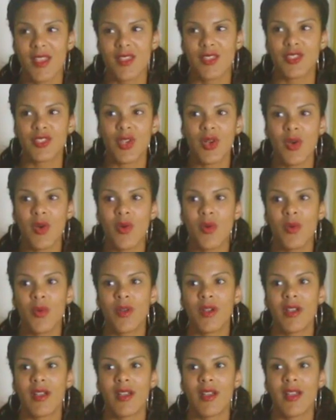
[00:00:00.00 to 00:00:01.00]

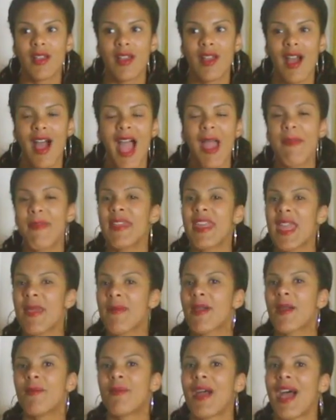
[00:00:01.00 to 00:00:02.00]
So I
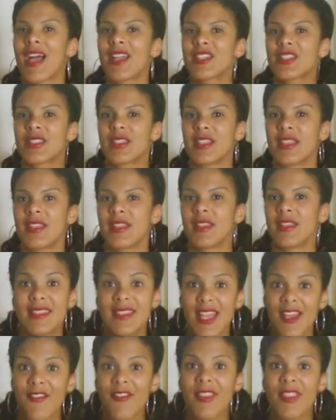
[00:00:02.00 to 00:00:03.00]
became compassionate. It
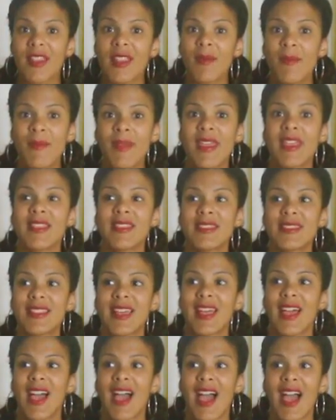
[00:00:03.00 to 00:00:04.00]
definitely means
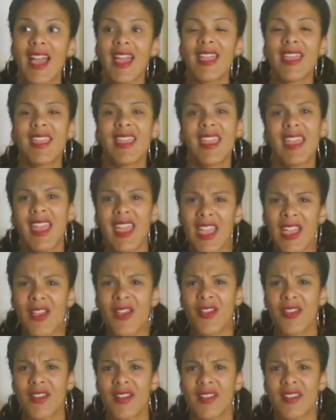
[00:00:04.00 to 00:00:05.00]
that I
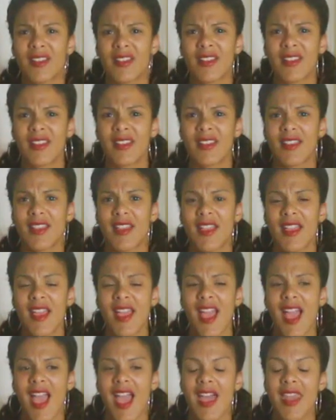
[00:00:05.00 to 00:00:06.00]
cared.
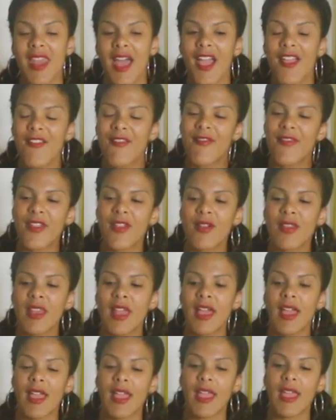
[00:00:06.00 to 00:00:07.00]
And I feel
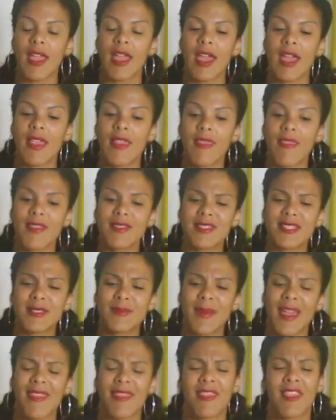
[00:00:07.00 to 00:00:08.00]
like, this is
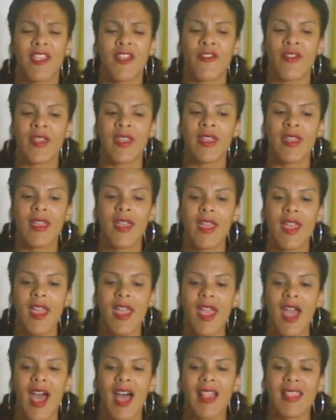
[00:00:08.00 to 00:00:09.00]
my theory,
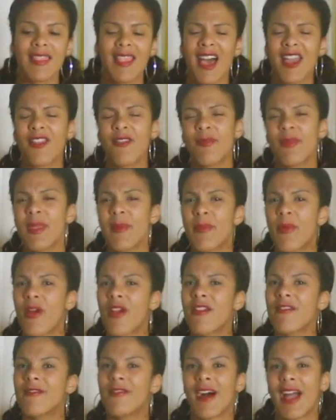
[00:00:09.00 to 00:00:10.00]
a lot of people
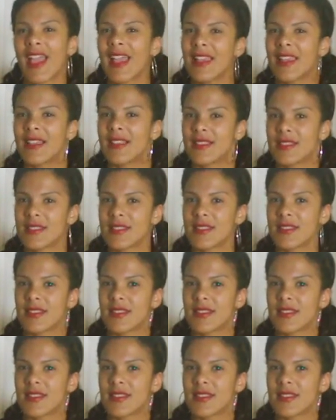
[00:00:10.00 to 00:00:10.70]
are violent